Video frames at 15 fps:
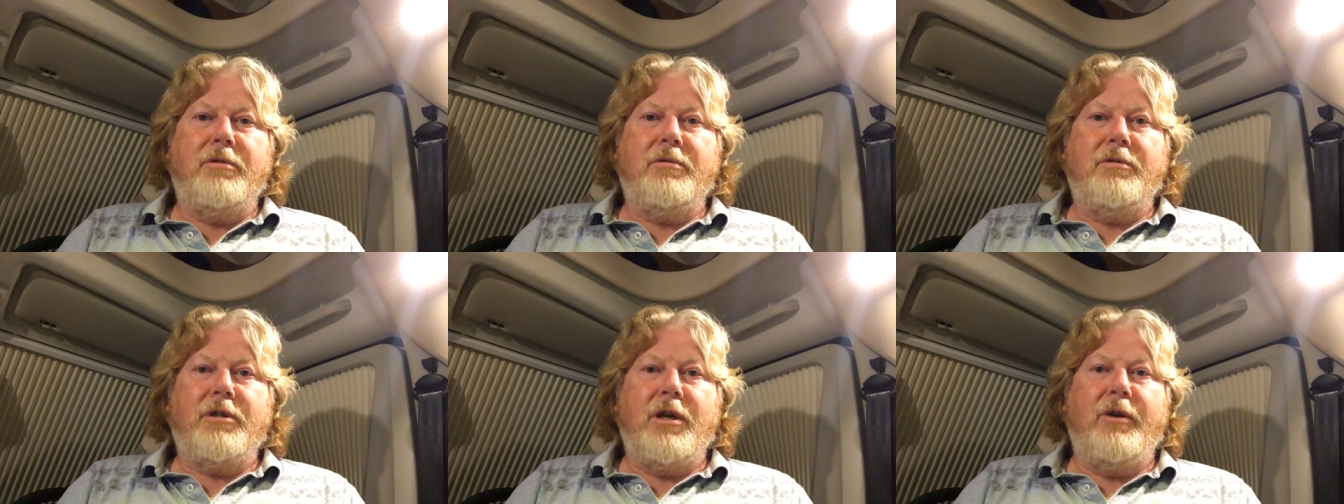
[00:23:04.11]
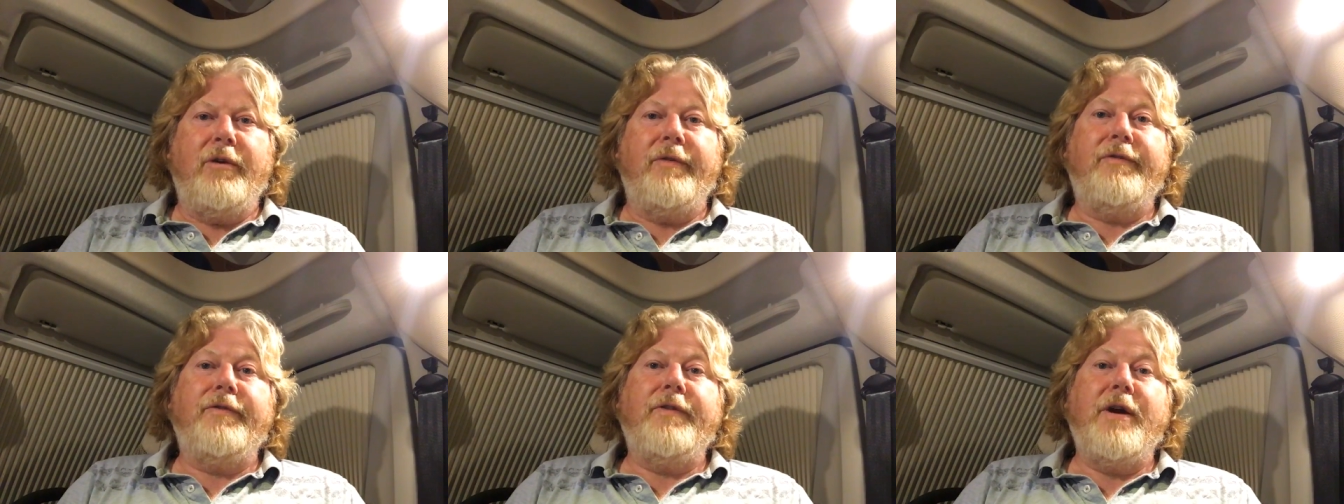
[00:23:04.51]
So
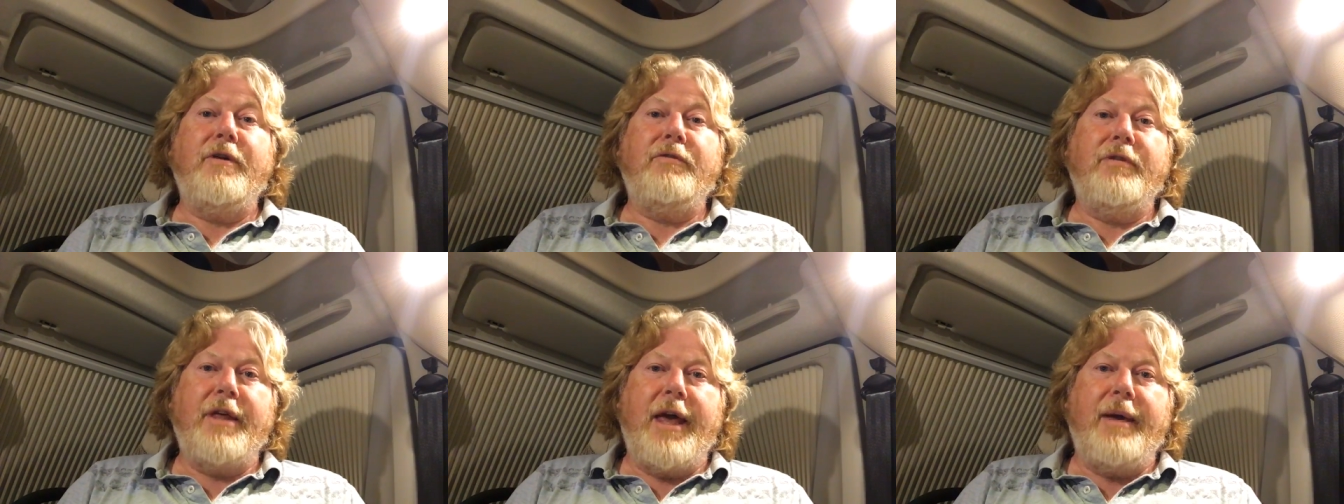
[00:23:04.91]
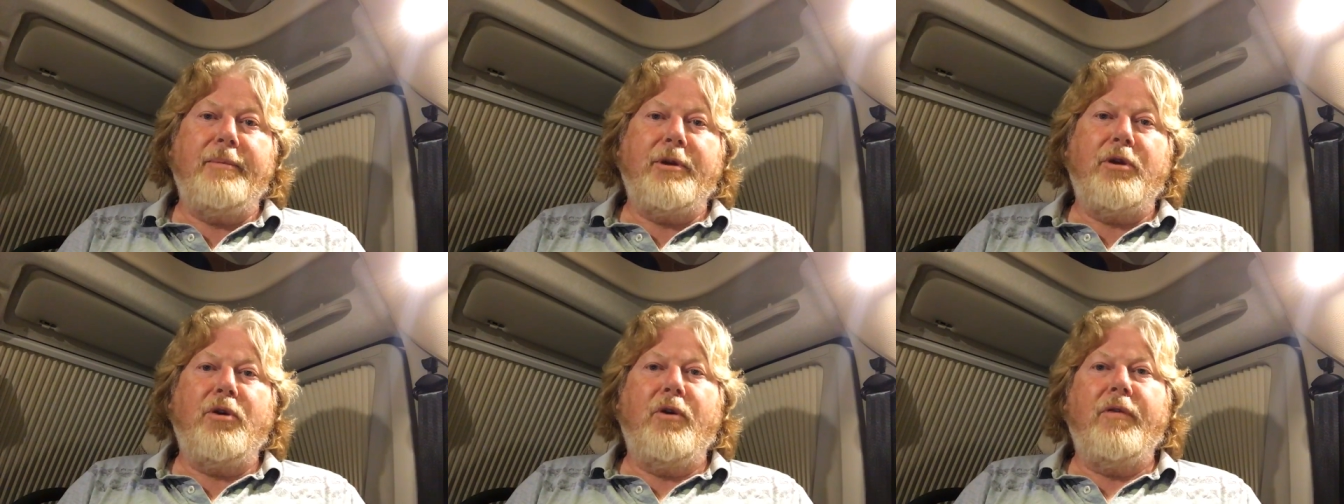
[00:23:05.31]
I've phoned them
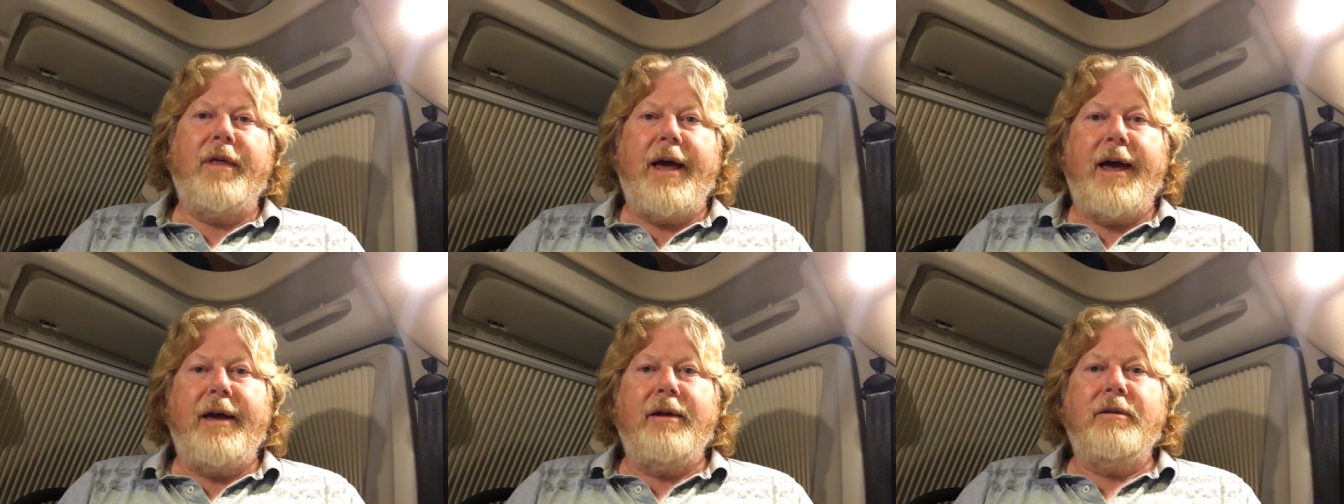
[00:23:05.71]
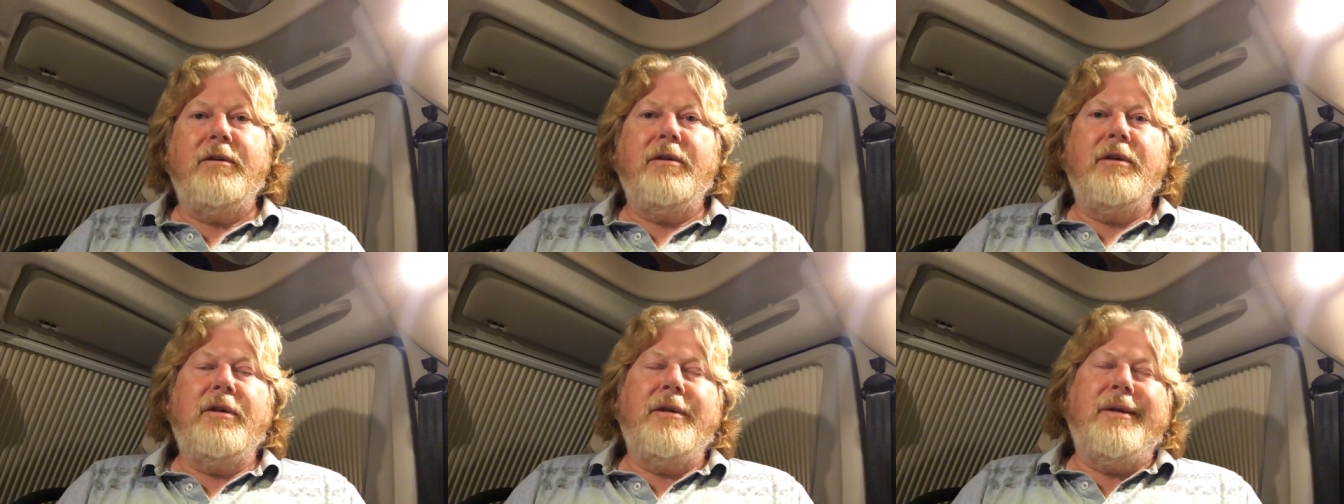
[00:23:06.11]
and got that.
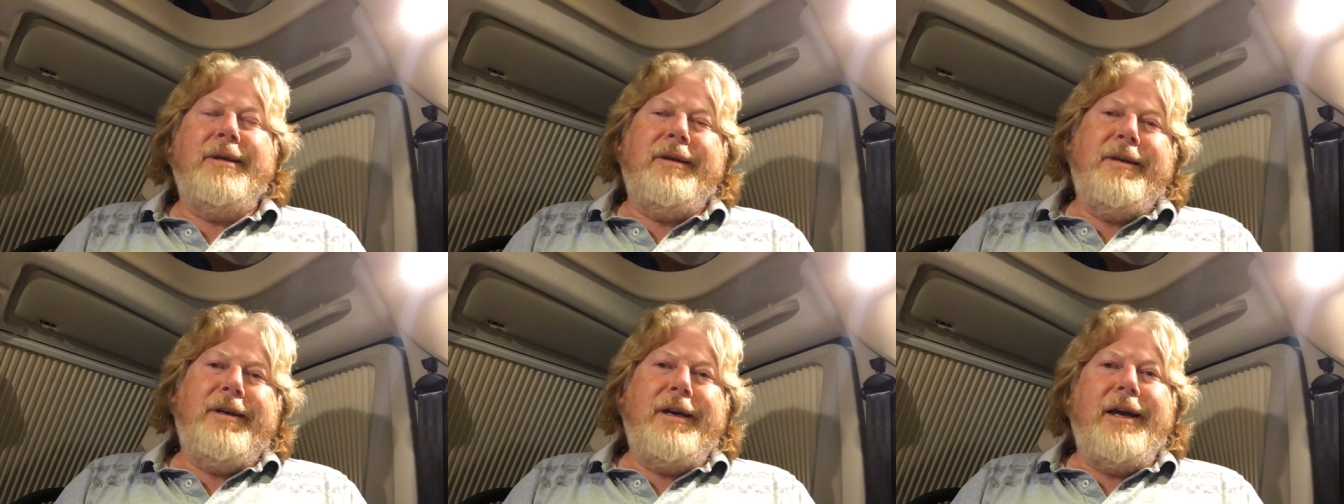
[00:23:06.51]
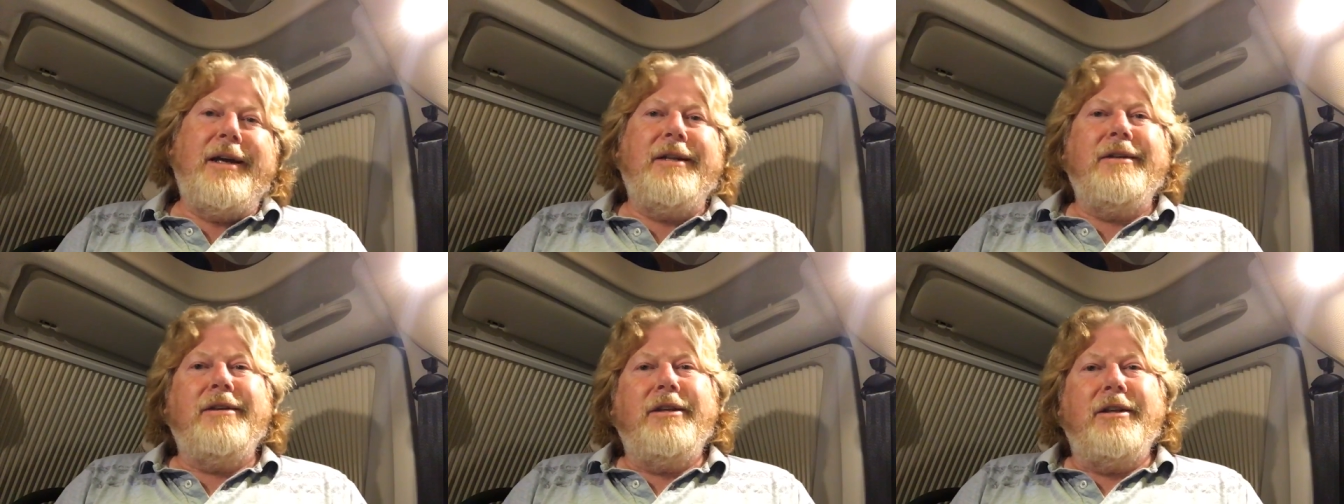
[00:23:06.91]

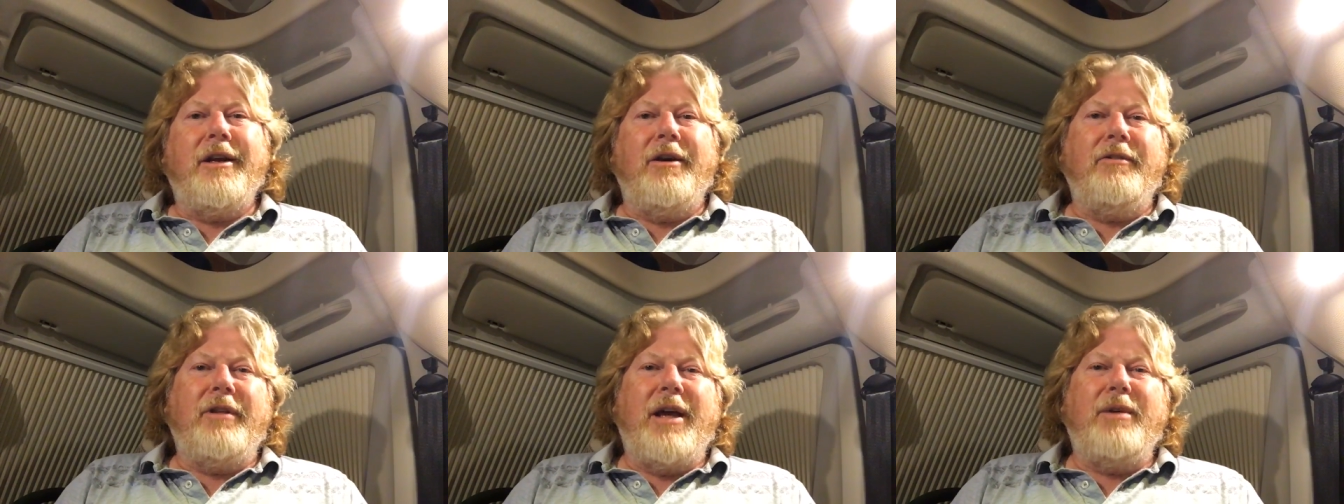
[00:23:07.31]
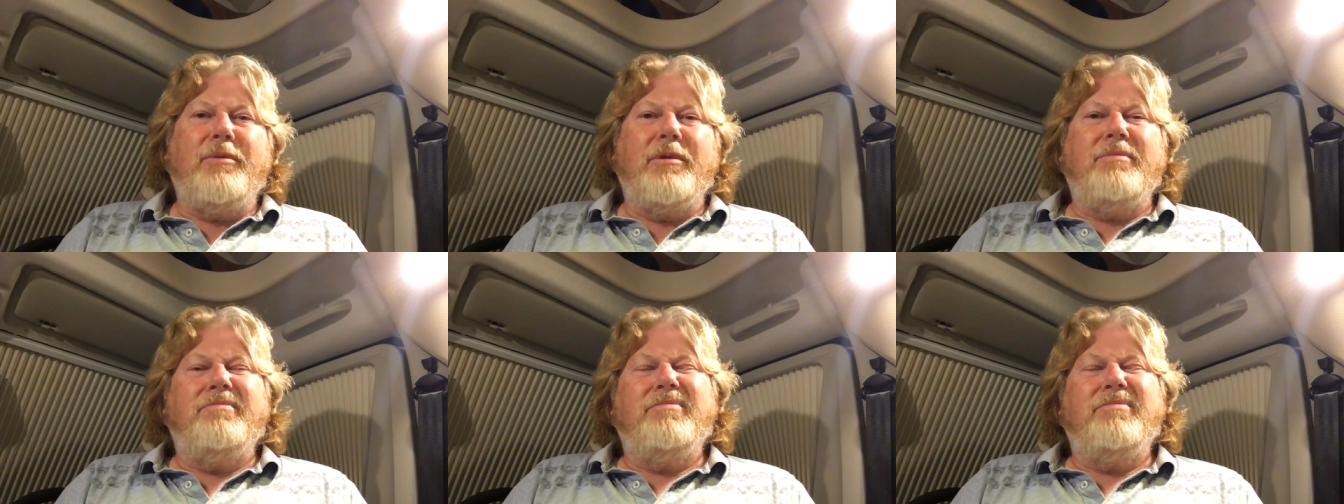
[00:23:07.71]
And, you know, they were,